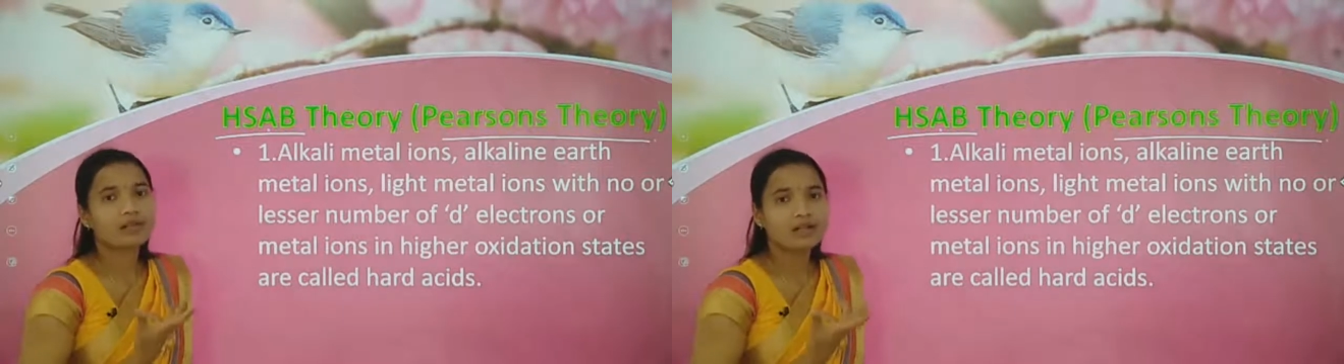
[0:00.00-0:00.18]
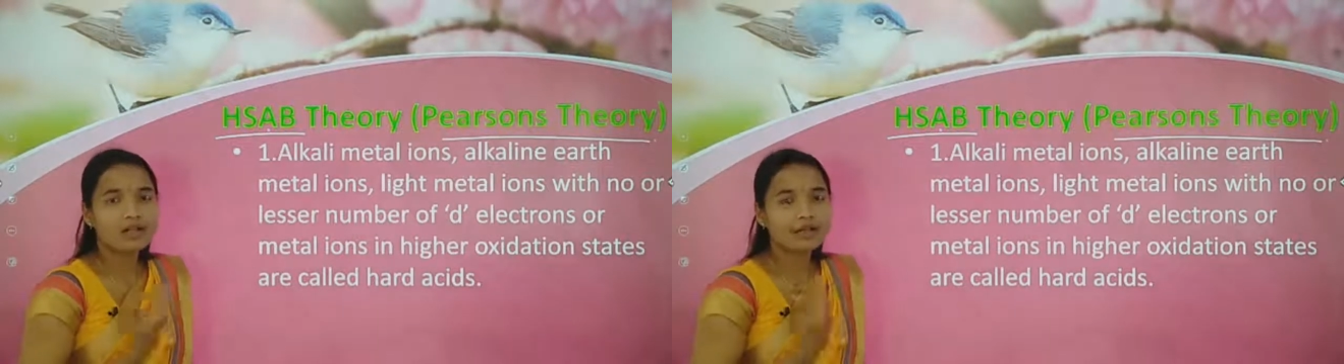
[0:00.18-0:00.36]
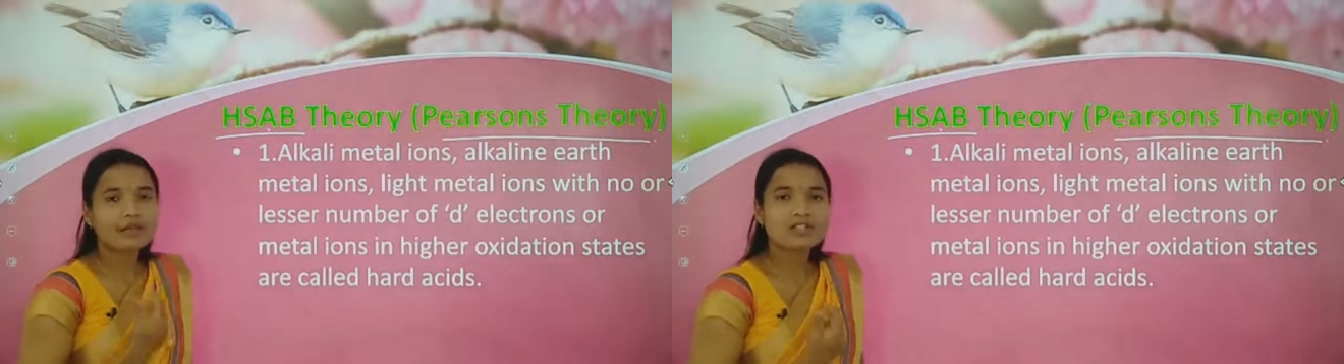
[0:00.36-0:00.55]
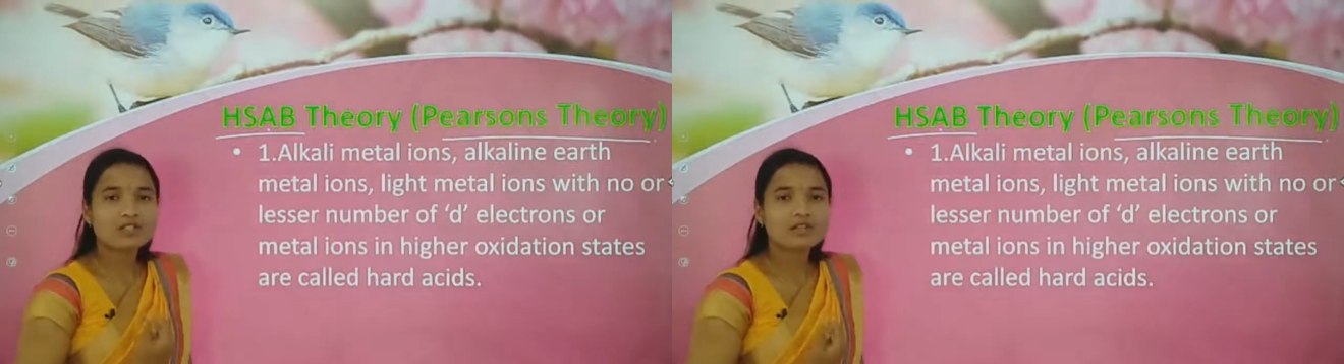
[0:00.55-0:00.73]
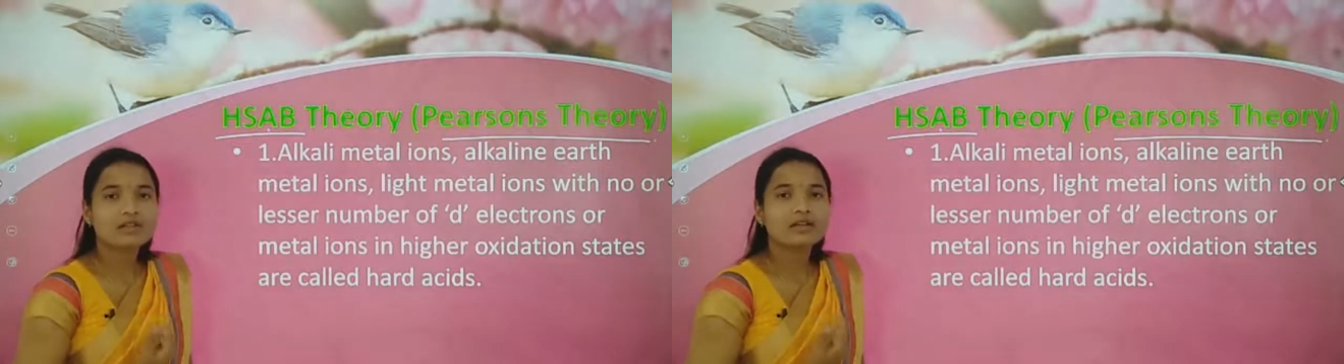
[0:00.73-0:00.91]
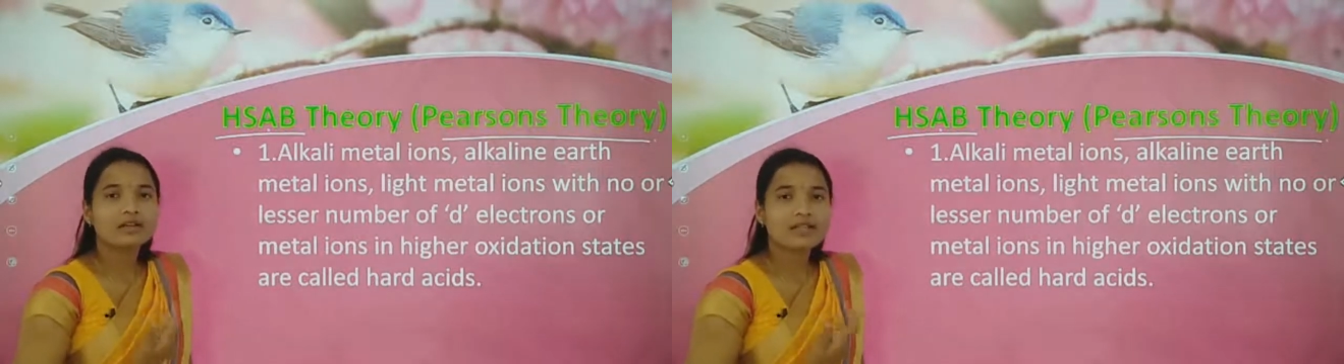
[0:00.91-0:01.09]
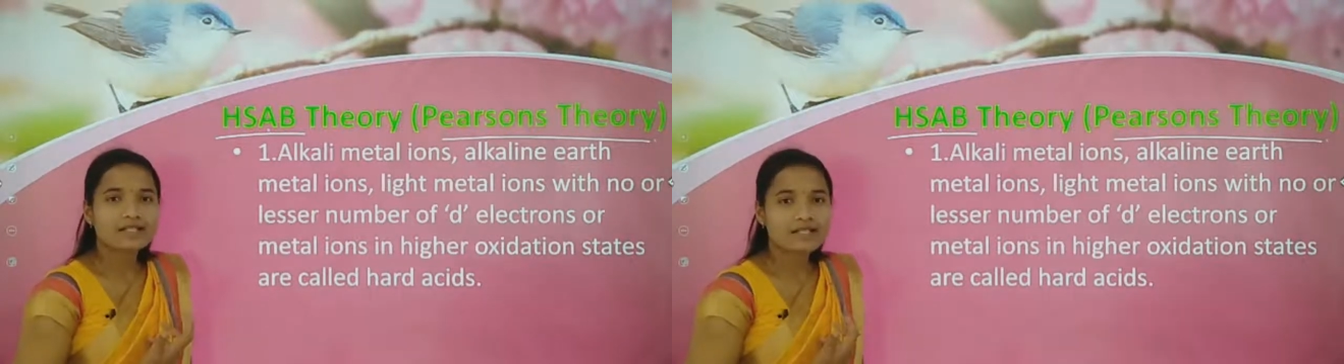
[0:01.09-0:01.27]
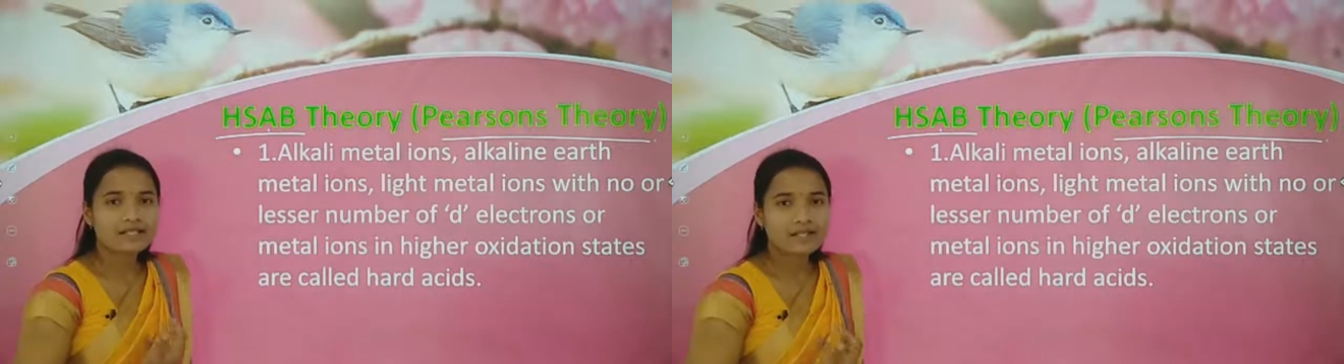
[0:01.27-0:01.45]
Let me
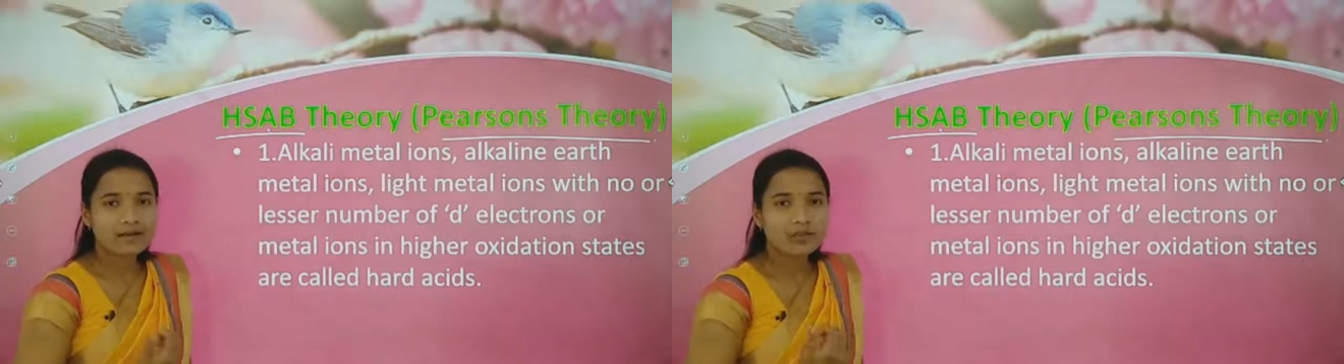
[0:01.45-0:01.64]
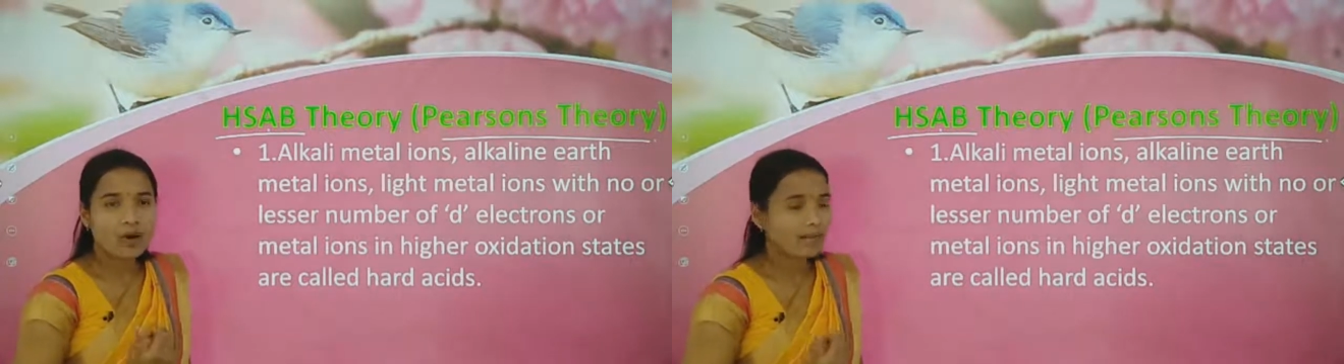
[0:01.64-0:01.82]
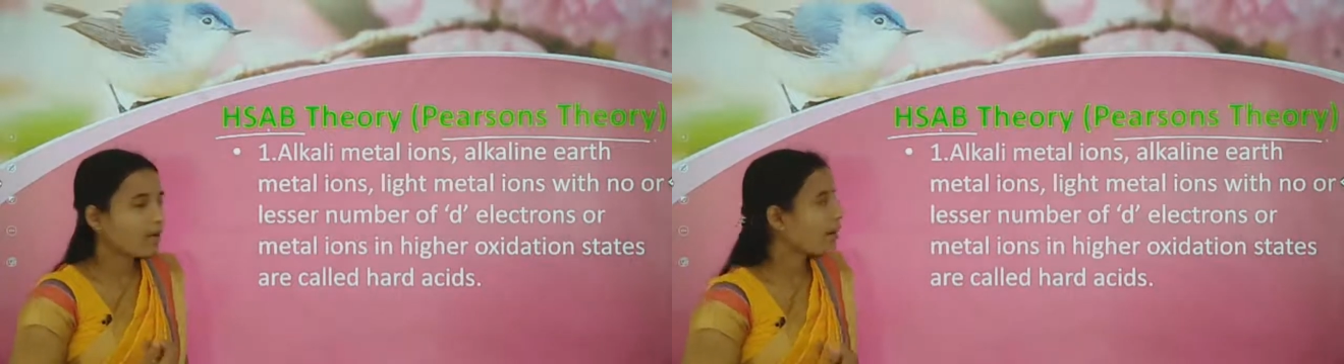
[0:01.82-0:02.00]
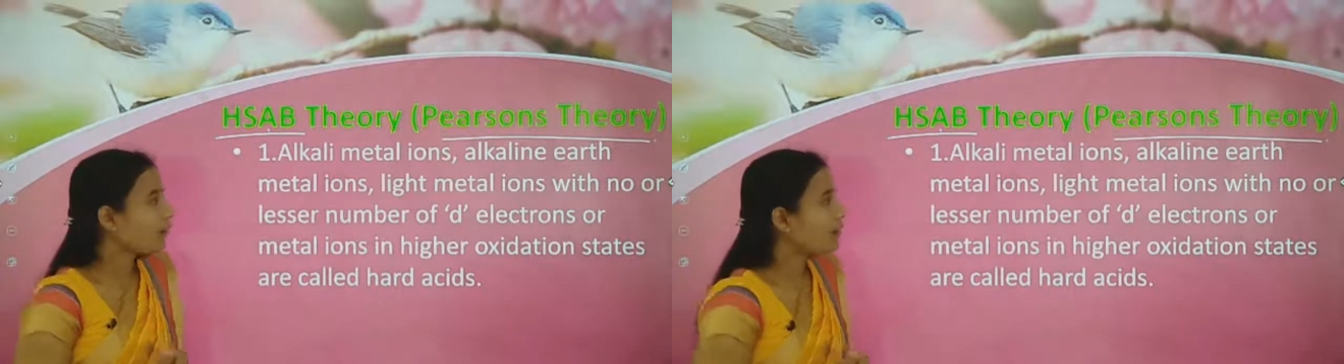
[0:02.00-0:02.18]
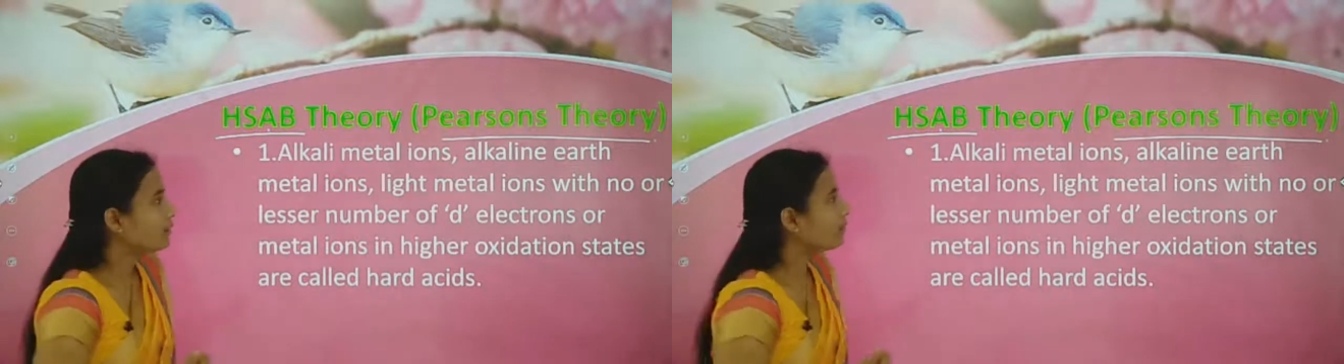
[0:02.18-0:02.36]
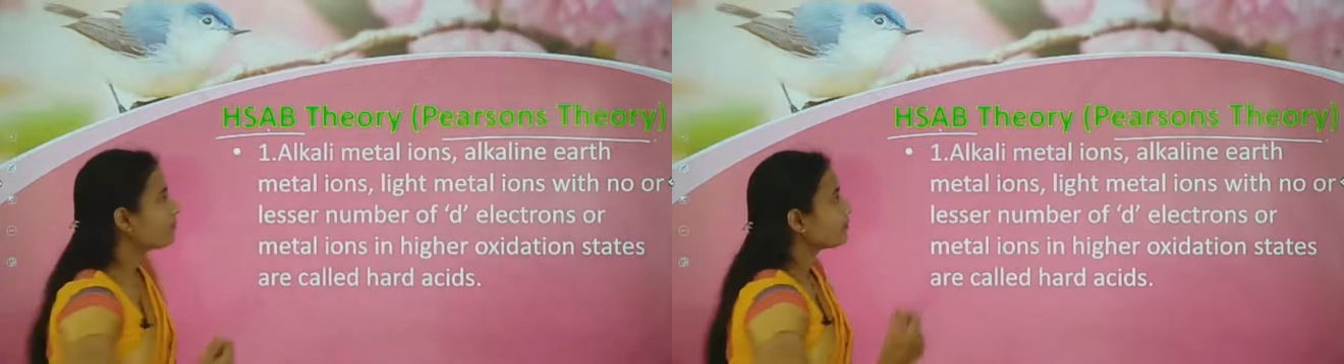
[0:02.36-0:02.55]
discuss here one by one.